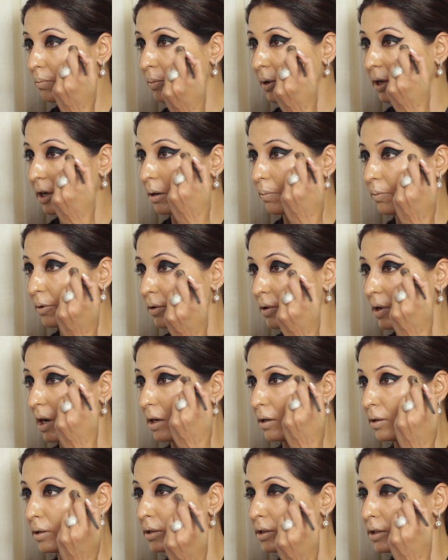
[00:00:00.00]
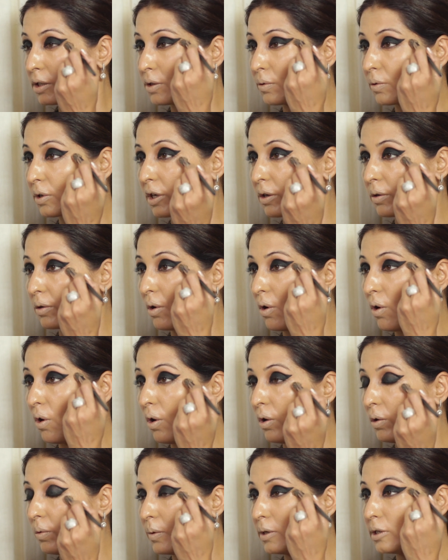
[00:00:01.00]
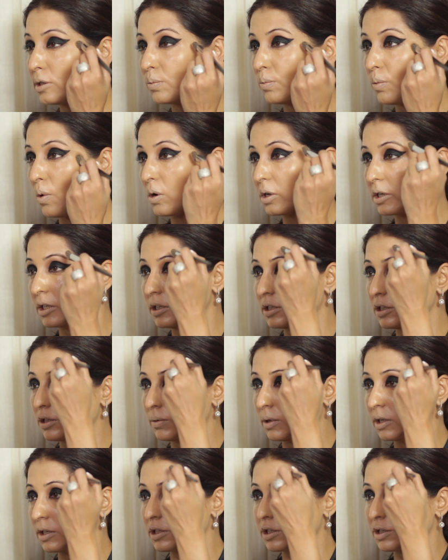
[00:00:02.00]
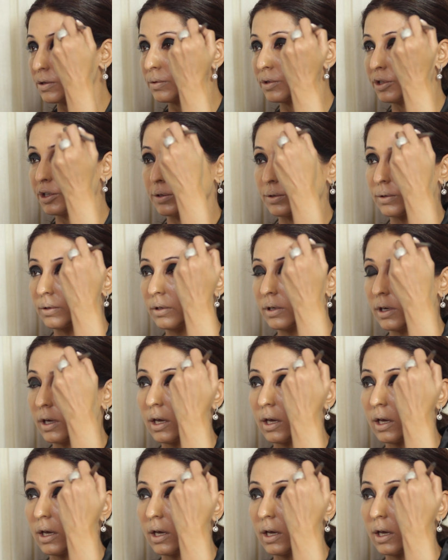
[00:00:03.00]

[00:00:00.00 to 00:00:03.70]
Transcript: pick up your colors, you can always walk into our studio